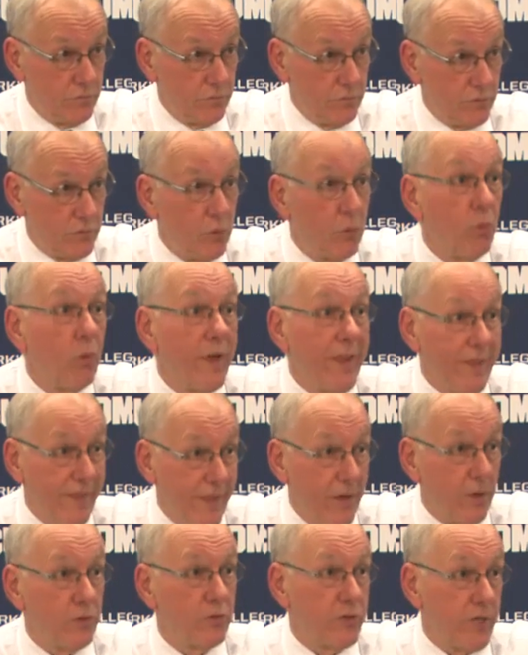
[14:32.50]
to win
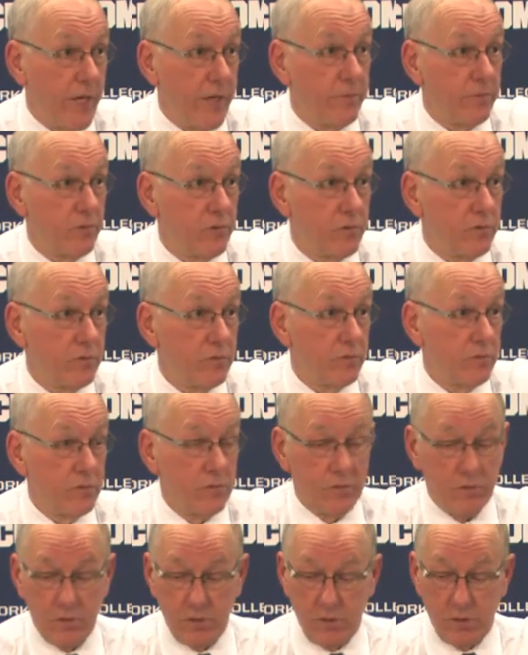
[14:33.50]
those games.
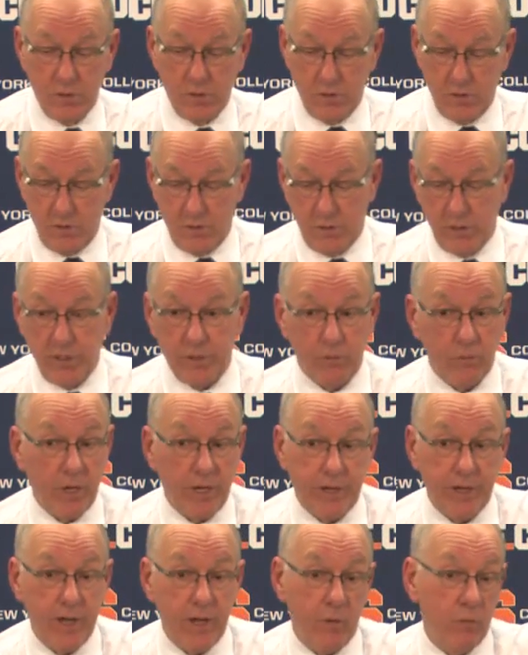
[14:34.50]
And
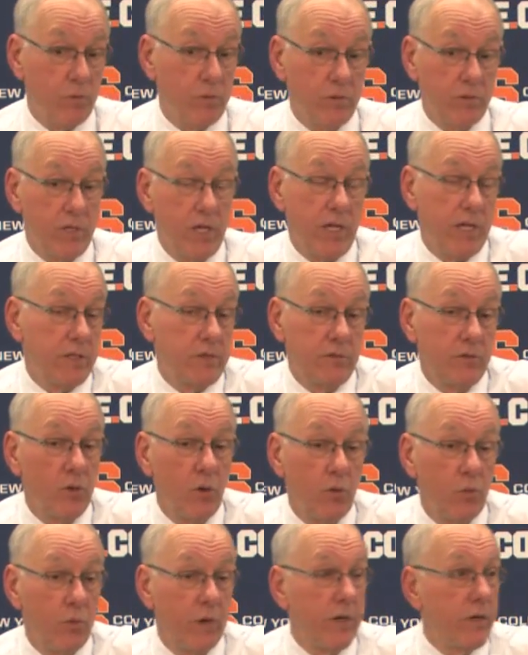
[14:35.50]
right now, we're not
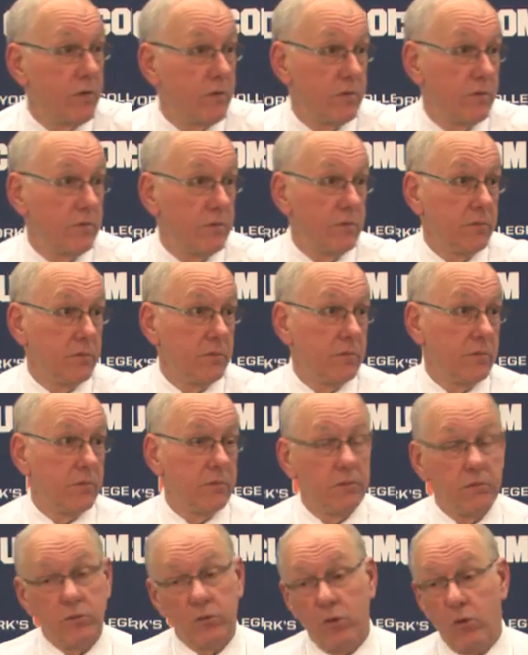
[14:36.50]
nowhere,
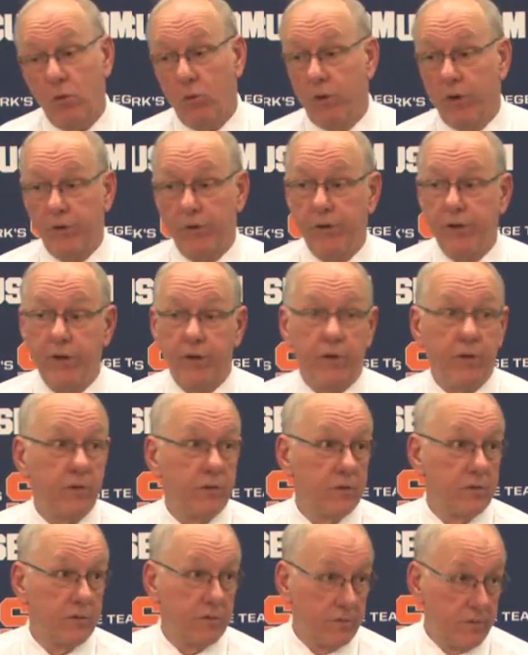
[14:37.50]
nowhere near
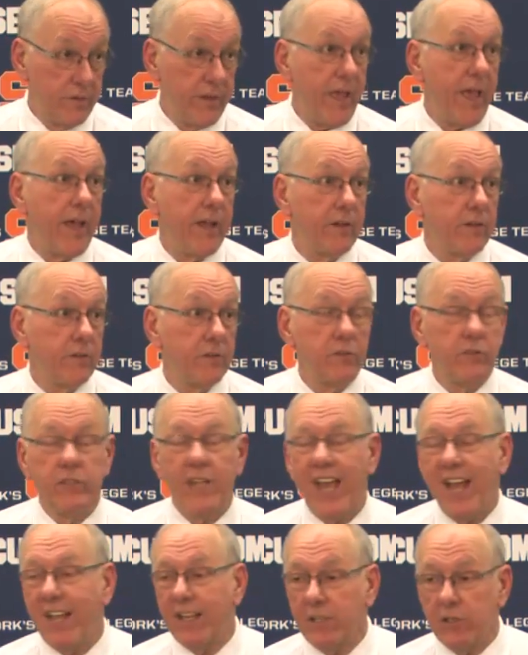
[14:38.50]
that.
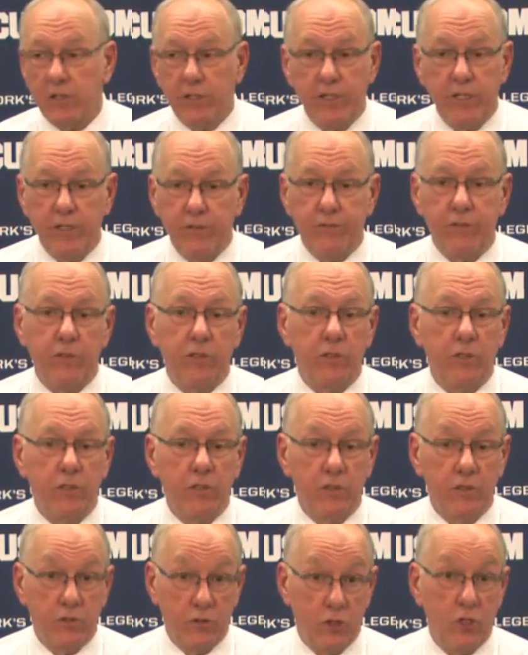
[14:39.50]
Not even
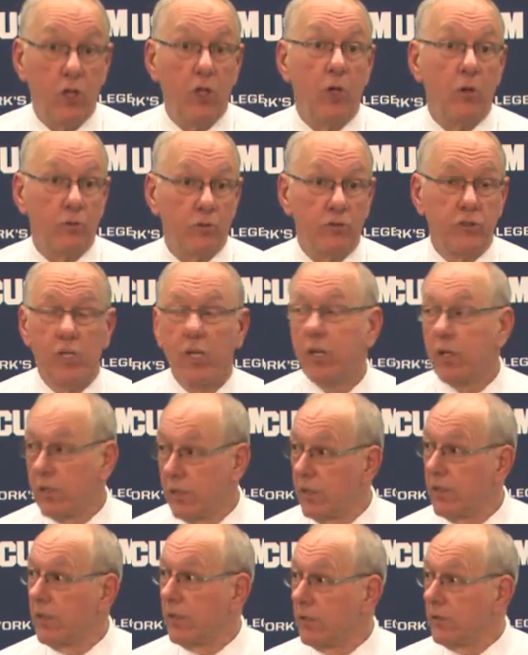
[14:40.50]
close.
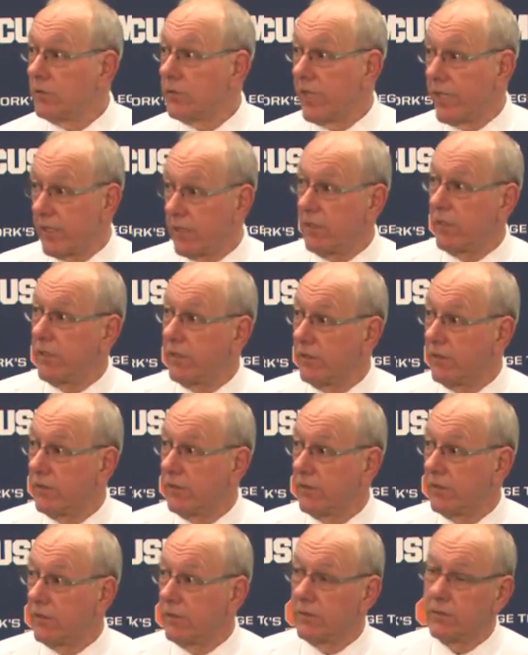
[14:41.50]
Is that clear?
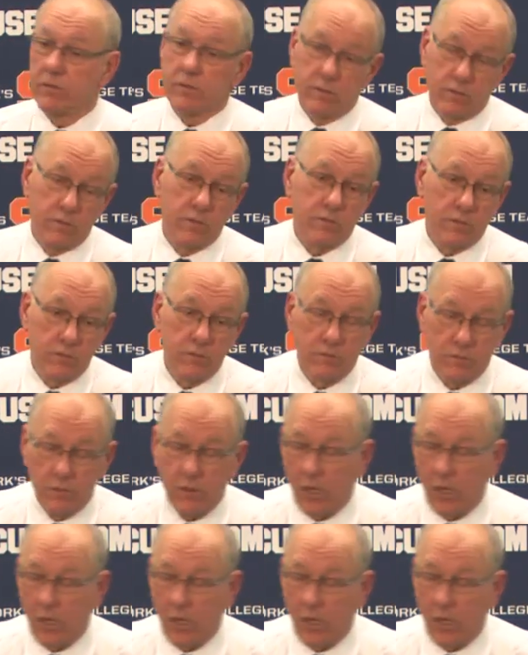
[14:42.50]
All